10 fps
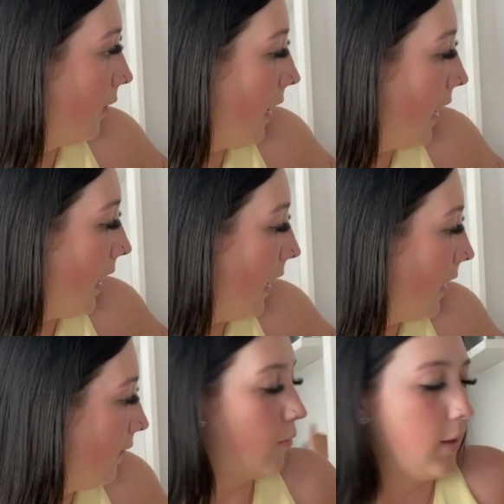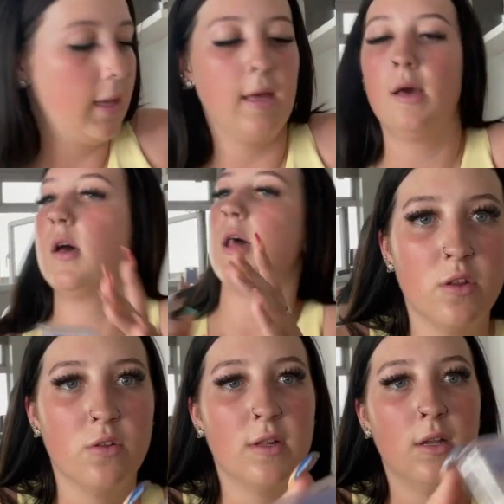have one here,
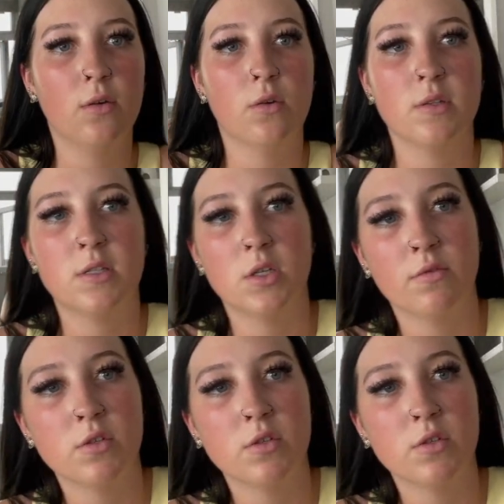just a little silver